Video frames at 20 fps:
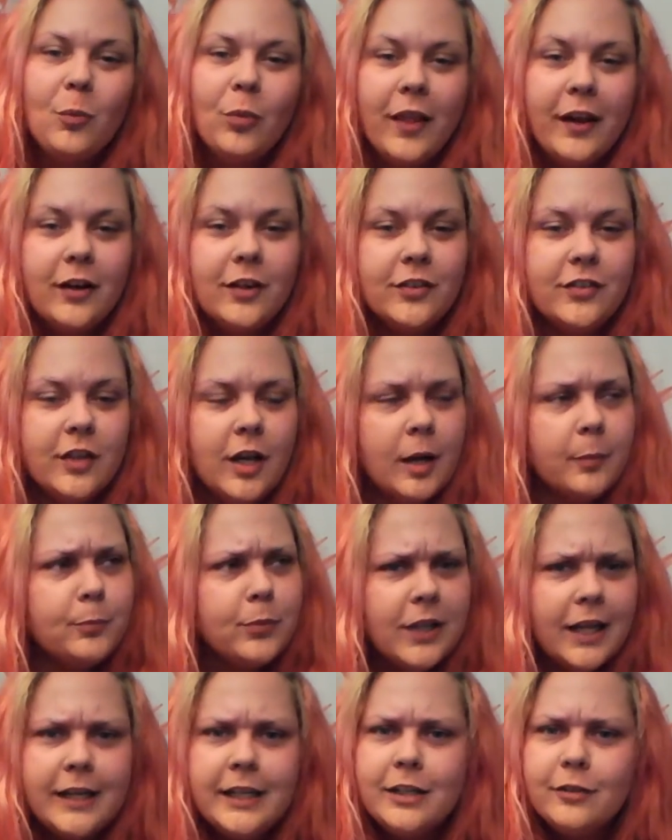There's
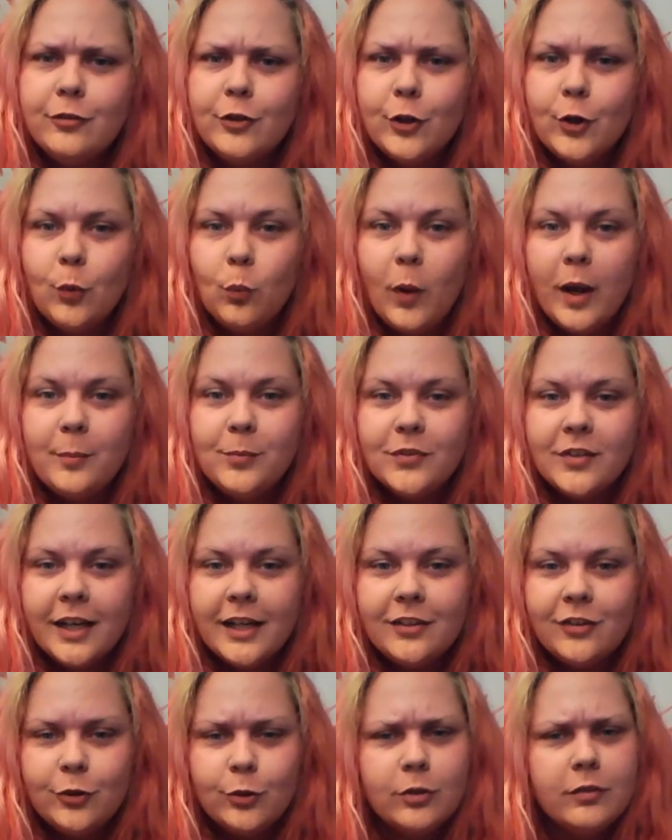plenty of good
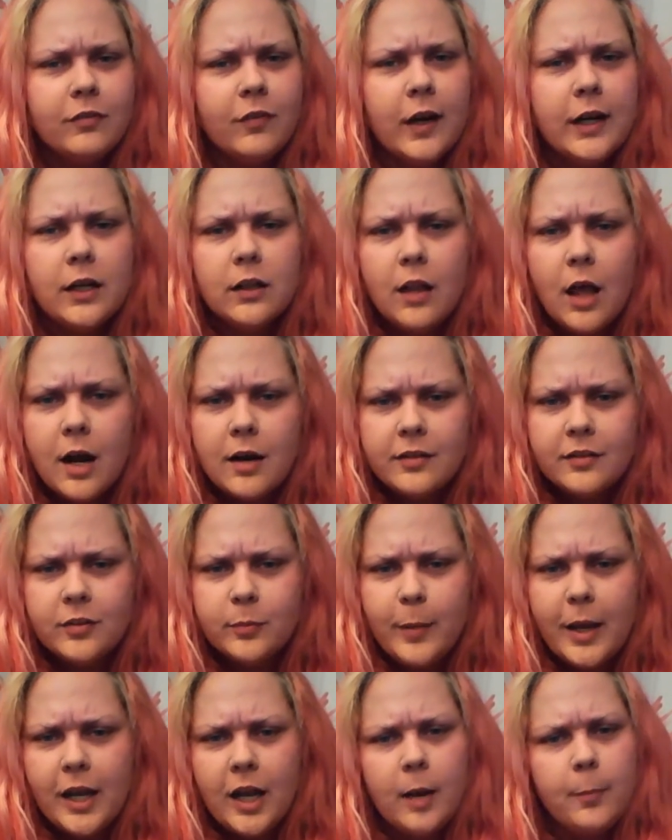websites. You can find a lot of this
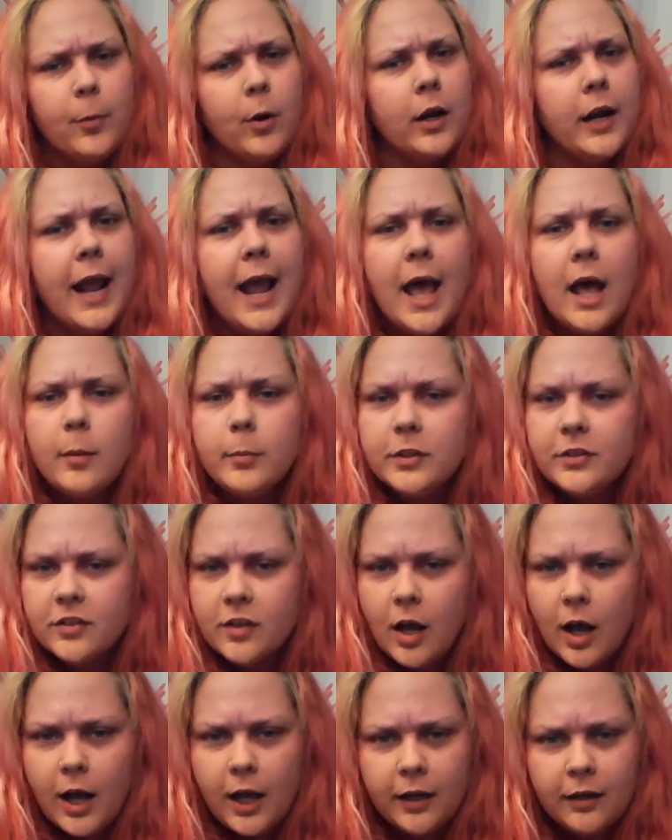makeup on
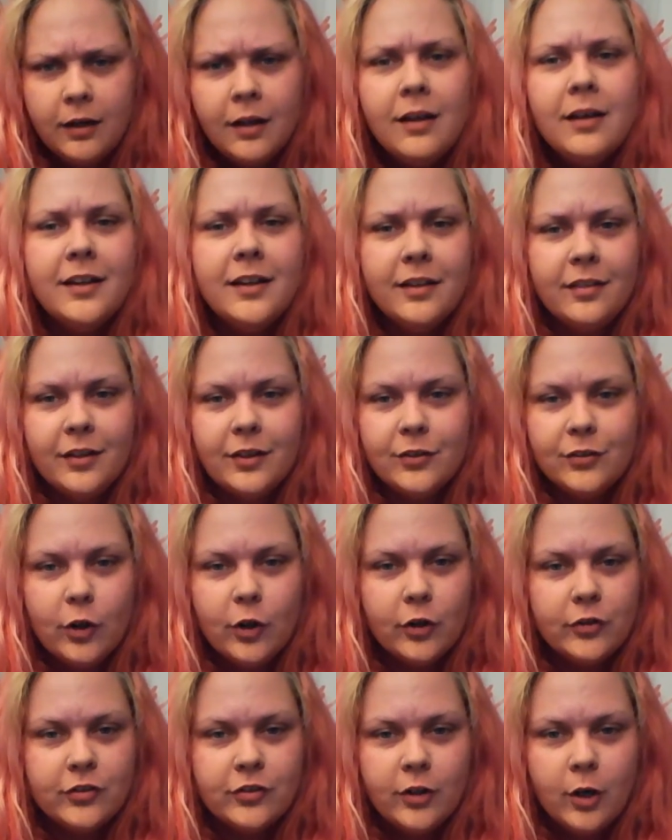Amazon. There's
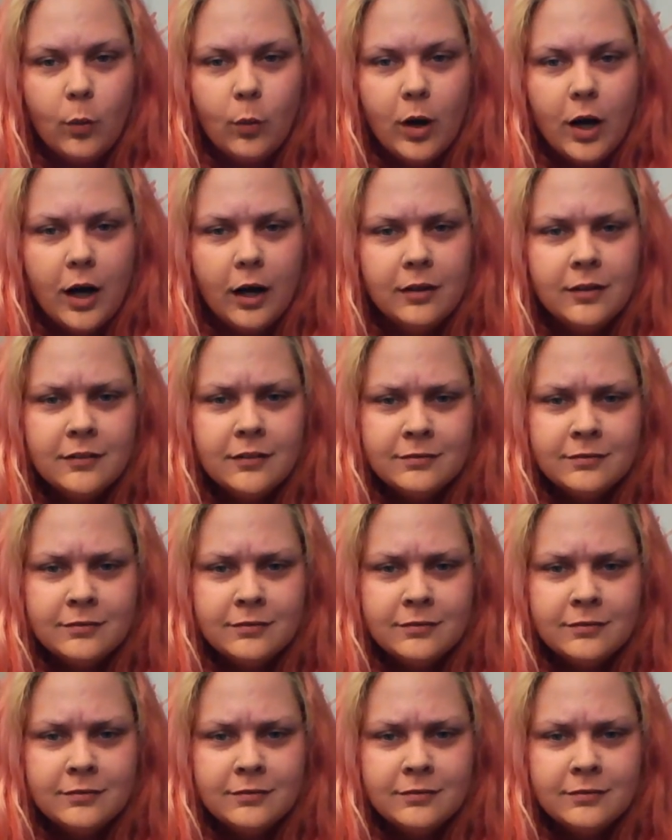also